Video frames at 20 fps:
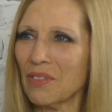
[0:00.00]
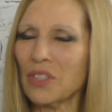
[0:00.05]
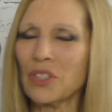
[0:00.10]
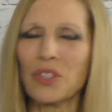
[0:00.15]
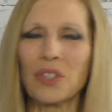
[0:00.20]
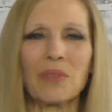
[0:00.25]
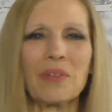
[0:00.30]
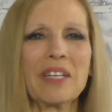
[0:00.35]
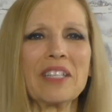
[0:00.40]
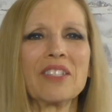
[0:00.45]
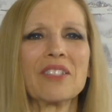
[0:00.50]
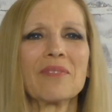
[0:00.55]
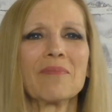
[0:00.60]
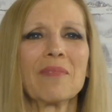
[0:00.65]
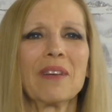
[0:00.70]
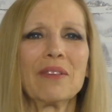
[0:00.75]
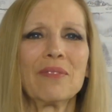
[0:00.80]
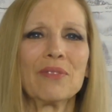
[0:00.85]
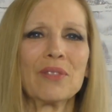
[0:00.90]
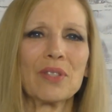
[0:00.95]
Filter wrench.
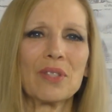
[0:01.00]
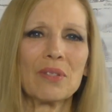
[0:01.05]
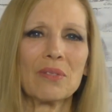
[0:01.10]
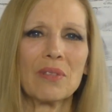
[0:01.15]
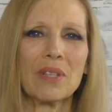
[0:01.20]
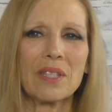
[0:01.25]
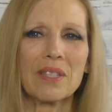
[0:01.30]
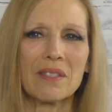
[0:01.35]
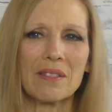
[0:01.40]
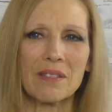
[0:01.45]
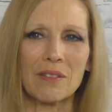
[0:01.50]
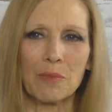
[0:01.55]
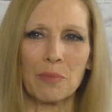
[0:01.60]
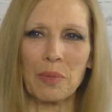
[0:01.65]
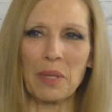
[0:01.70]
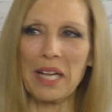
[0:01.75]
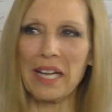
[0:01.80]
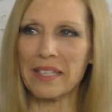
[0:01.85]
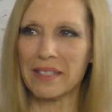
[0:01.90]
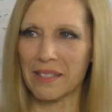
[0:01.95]
My filter wrenches are
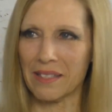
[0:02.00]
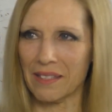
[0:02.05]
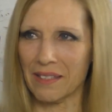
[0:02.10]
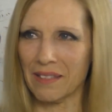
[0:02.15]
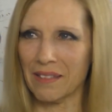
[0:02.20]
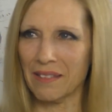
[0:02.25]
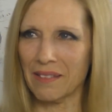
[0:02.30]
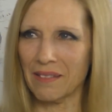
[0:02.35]
plastic.